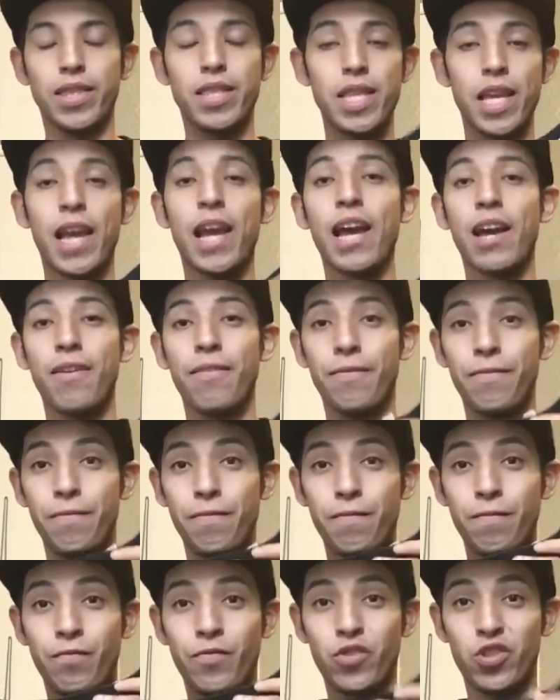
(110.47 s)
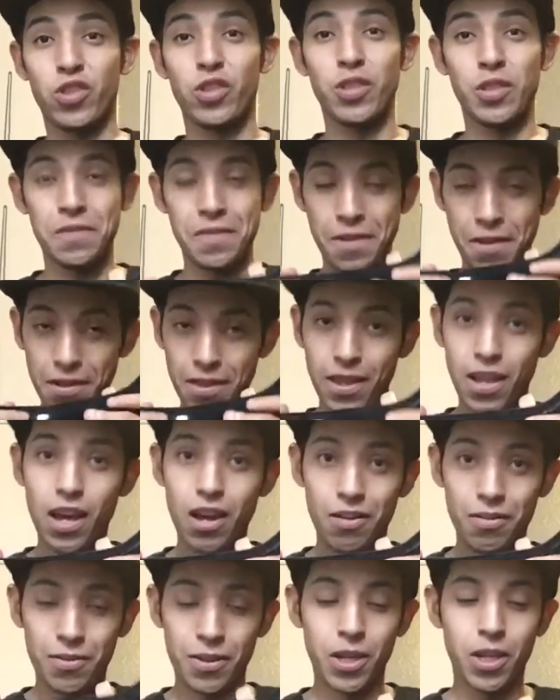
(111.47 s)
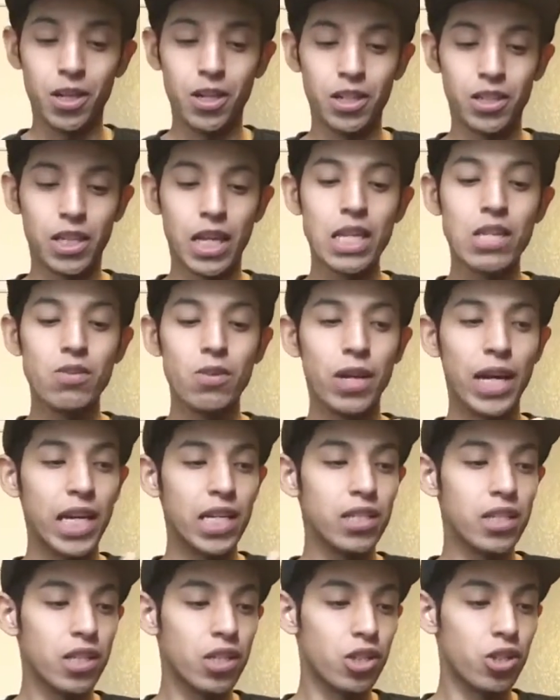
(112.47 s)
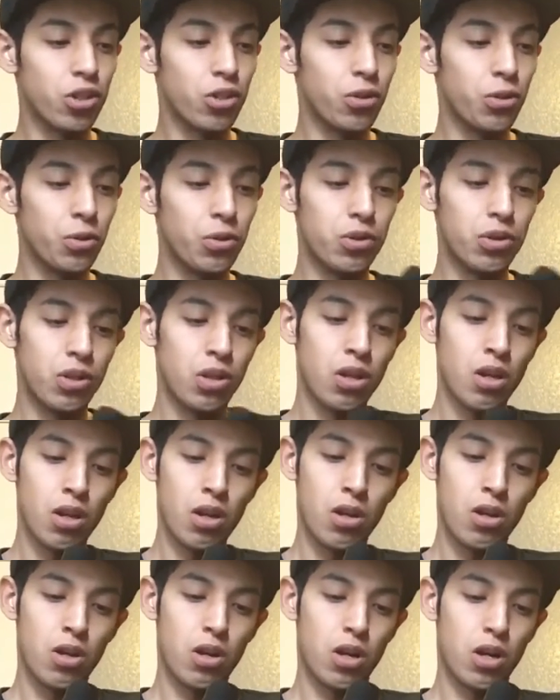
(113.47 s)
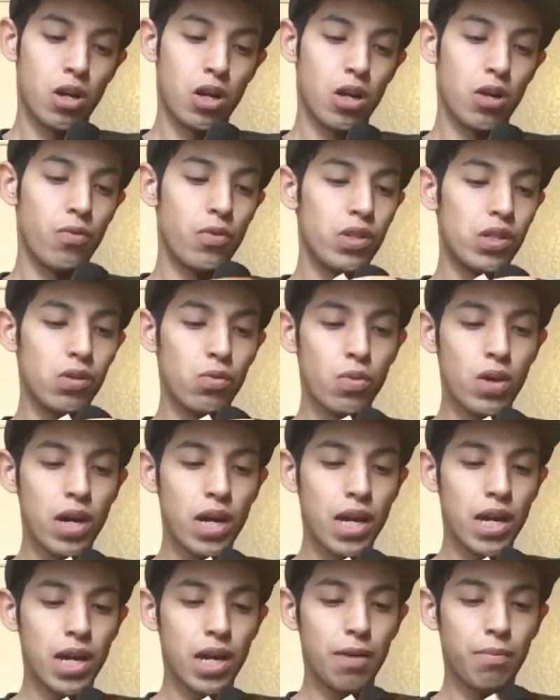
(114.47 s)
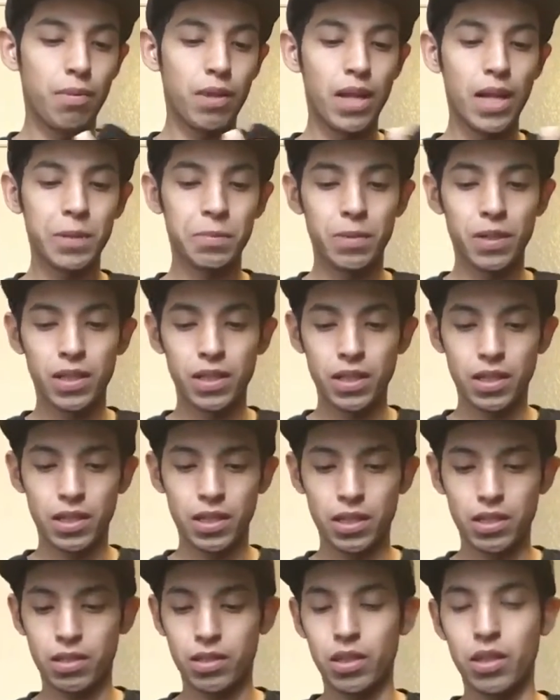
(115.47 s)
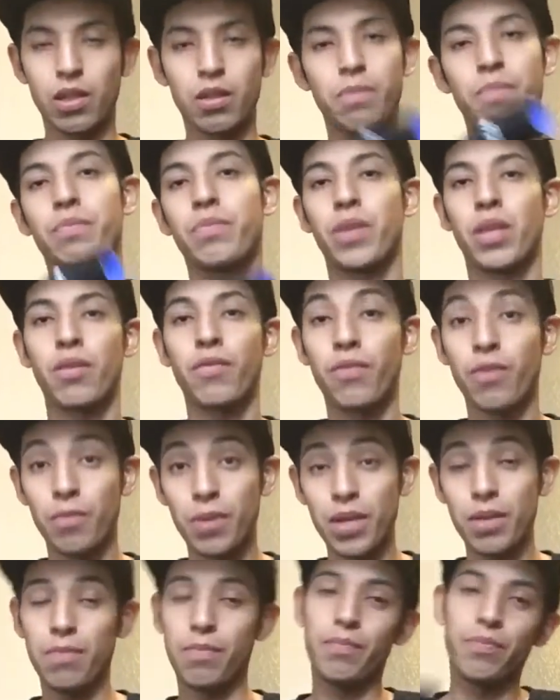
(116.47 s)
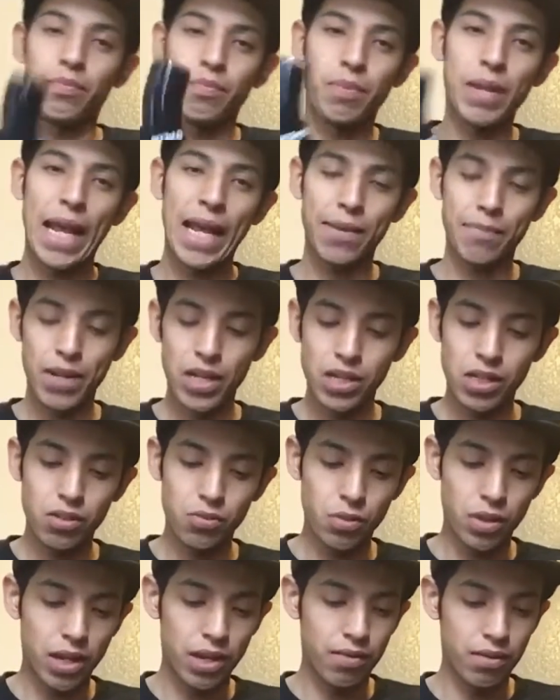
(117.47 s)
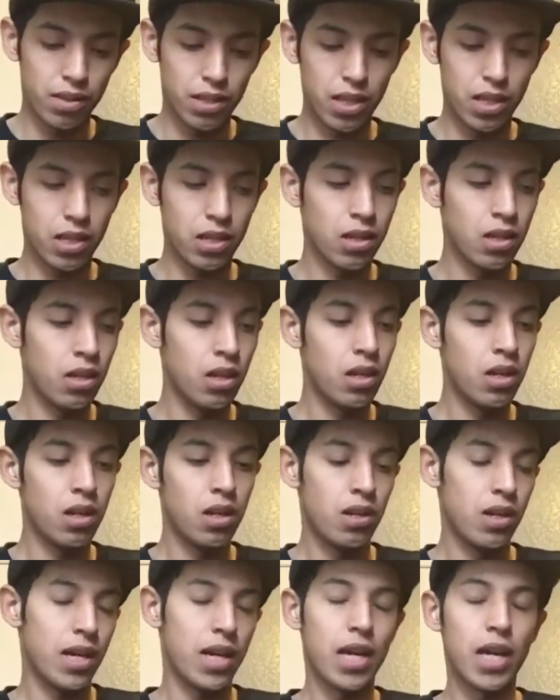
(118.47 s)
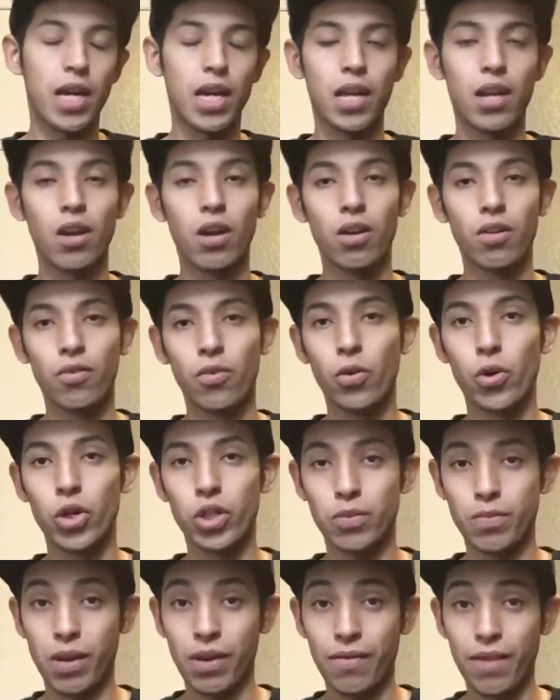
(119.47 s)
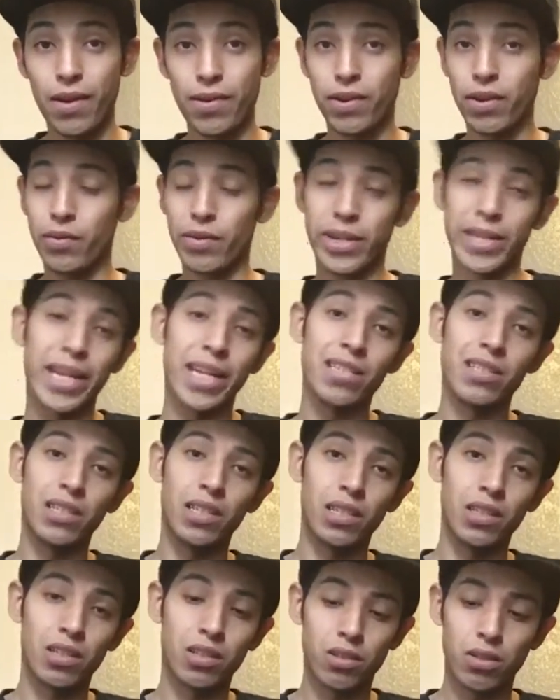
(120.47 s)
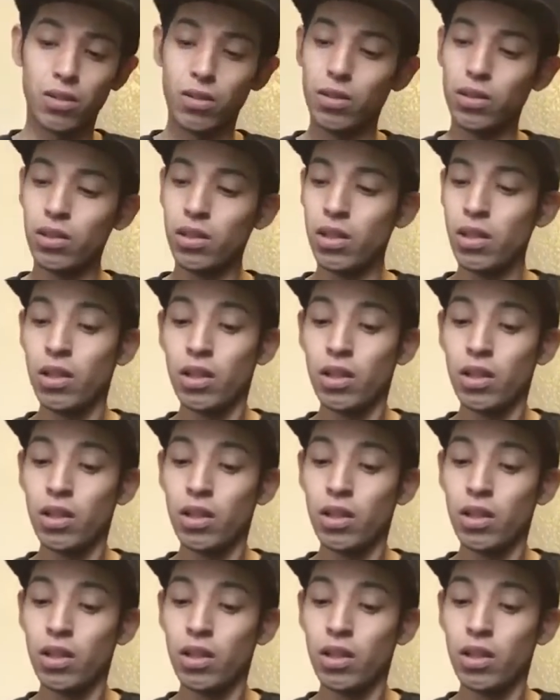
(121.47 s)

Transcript: They have a lot of colors that you guys can choose. Um, reason why I got black, because you know, for me, black matches with everything, and of course my Valkyrie gasket's gold,